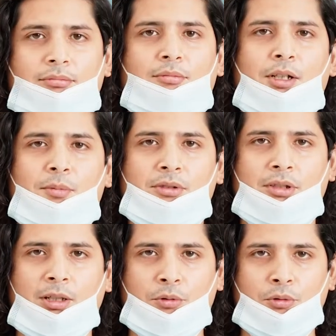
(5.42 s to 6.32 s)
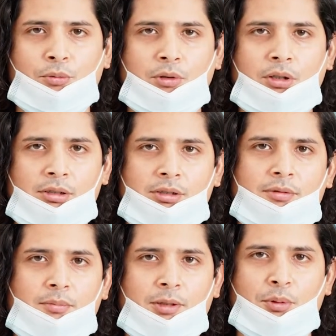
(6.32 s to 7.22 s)
My name is Gabriel
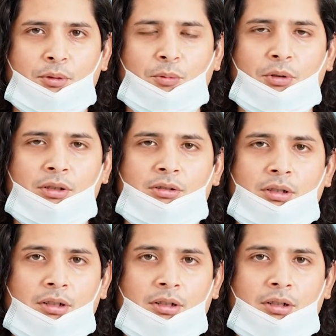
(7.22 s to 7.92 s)
Rojas. My pillar word is